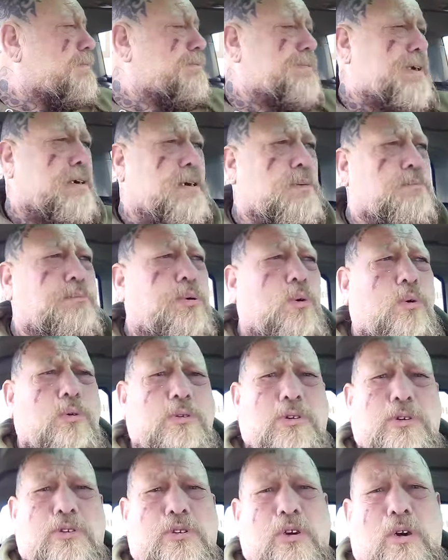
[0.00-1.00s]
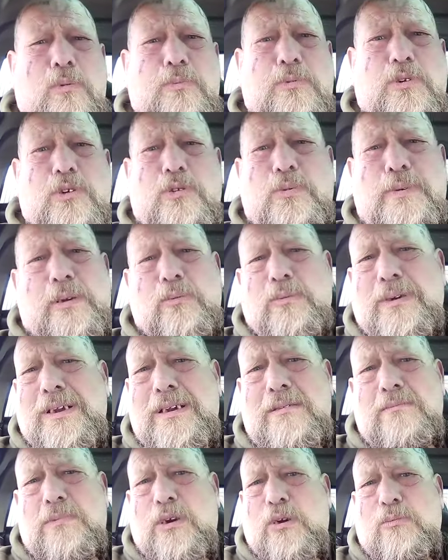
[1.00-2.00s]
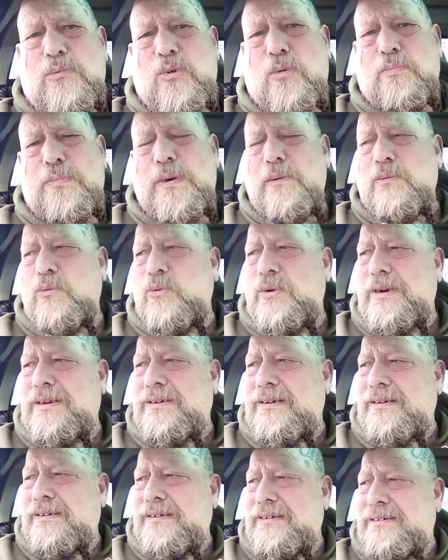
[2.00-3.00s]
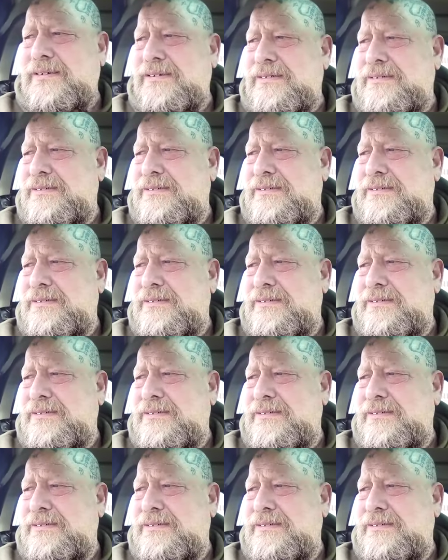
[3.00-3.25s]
Very important job because without them, a lot more people would have died.